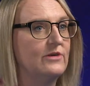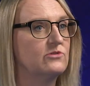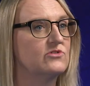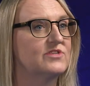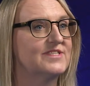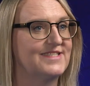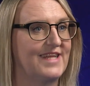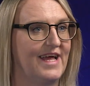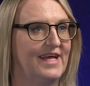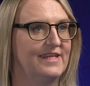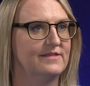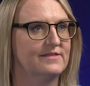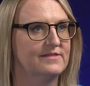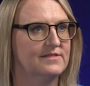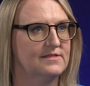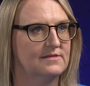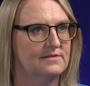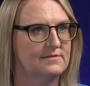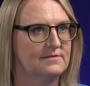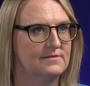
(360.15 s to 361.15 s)

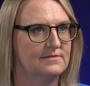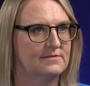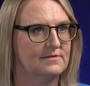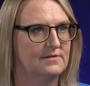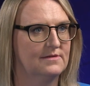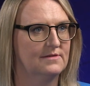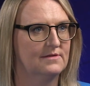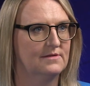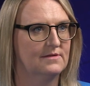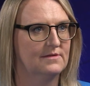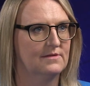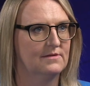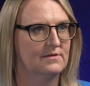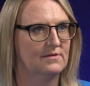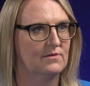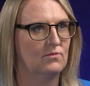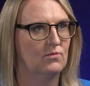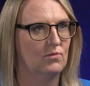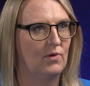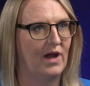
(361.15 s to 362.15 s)
understands
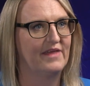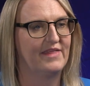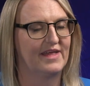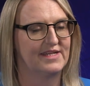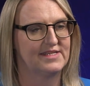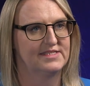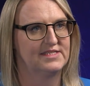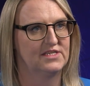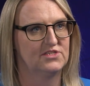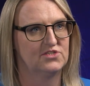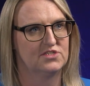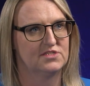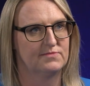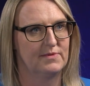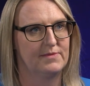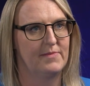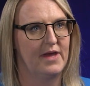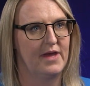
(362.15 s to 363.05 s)
why that decision's been